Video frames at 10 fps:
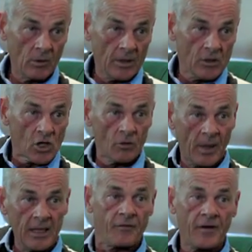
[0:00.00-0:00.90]
So
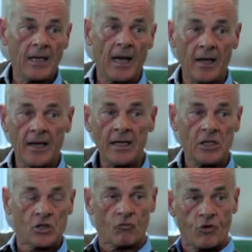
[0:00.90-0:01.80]
paedophilia, it
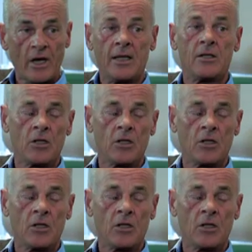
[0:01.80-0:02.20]
is really,